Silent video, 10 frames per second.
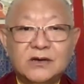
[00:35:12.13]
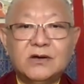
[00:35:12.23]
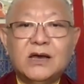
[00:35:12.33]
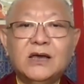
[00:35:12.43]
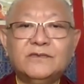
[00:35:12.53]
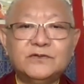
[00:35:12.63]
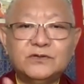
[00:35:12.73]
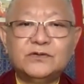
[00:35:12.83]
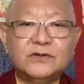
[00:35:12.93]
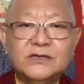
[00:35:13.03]
I have
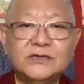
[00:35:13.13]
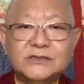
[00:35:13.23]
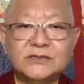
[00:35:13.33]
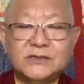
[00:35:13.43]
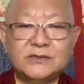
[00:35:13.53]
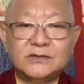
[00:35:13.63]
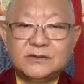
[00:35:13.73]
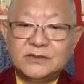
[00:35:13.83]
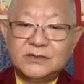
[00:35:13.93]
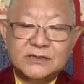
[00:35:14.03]
to do this,
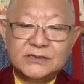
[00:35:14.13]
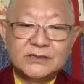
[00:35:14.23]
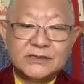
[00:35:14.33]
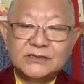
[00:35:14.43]
this